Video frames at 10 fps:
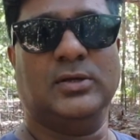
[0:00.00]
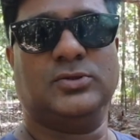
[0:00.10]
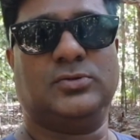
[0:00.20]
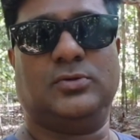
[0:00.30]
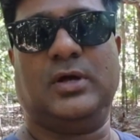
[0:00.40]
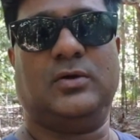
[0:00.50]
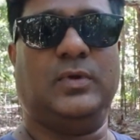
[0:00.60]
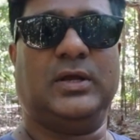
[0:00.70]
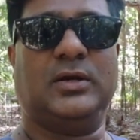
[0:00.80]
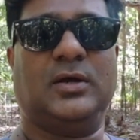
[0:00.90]
so that
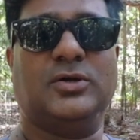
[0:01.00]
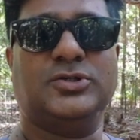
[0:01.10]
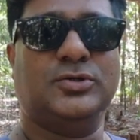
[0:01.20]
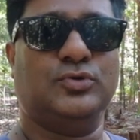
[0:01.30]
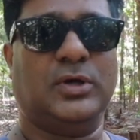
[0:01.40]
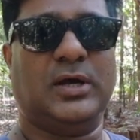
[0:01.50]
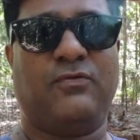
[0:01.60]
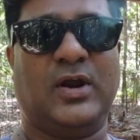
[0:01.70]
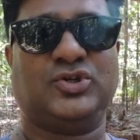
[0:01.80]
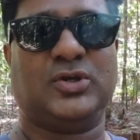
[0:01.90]
we can continue to get
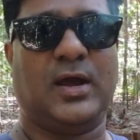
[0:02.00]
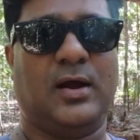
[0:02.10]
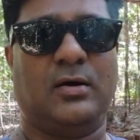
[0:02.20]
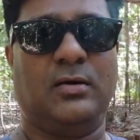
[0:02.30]
fresh air